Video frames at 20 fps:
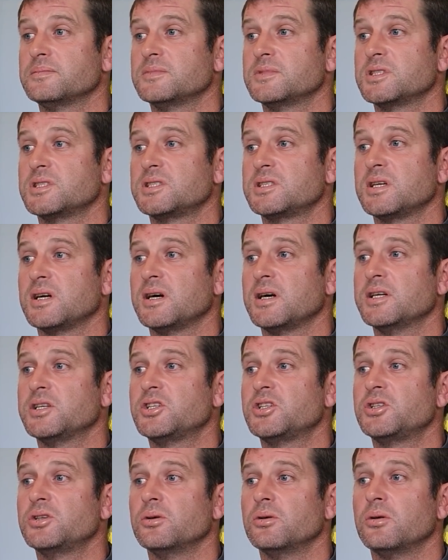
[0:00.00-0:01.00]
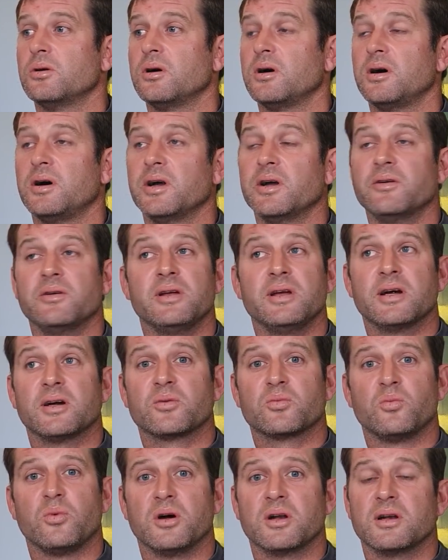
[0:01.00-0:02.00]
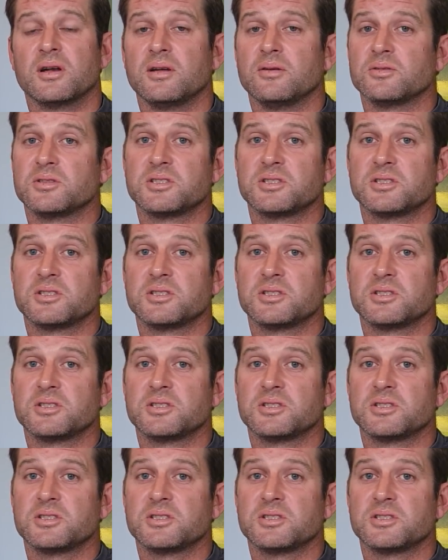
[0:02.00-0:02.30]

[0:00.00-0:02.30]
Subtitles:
Started short. I only had 1 little